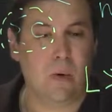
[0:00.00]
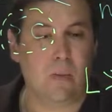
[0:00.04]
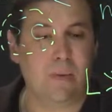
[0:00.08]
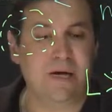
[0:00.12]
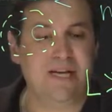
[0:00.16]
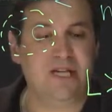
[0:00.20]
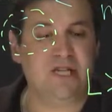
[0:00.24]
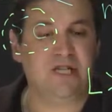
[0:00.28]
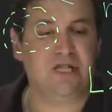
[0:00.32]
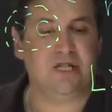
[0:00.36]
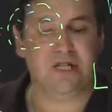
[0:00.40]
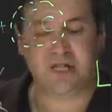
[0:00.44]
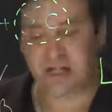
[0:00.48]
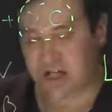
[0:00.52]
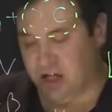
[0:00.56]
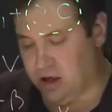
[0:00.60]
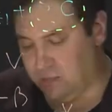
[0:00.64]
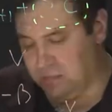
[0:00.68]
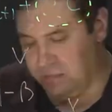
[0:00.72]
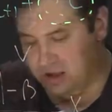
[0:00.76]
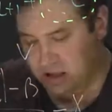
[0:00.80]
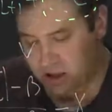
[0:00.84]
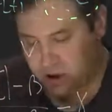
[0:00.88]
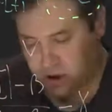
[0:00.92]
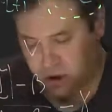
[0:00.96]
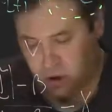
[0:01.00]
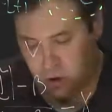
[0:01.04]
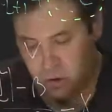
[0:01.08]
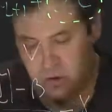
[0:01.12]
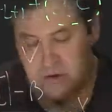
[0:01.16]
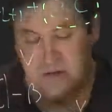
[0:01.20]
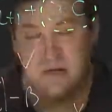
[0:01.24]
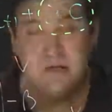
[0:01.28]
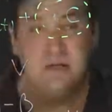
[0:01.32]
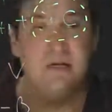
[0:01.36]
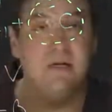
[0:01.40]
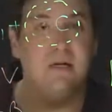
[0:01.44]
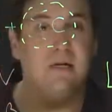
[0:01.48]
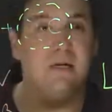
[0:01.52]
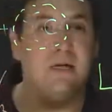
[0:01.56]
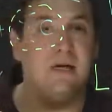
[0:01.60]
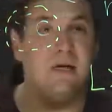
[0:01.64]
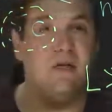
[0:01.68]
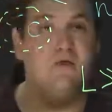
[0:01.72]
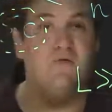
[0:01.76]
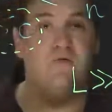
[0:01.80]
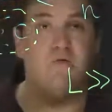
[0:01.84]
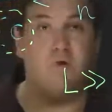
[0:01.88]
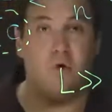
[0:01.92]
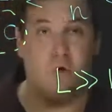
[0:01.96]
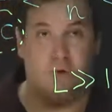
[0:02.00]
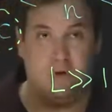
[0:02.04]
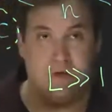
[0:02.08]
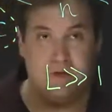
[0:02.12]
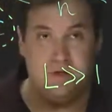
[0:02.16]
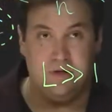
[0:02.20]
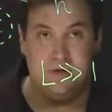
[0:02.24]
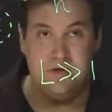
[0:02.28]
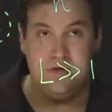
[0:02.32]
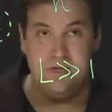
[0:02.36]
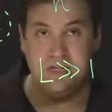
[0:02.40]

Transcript: which can be chosen in front.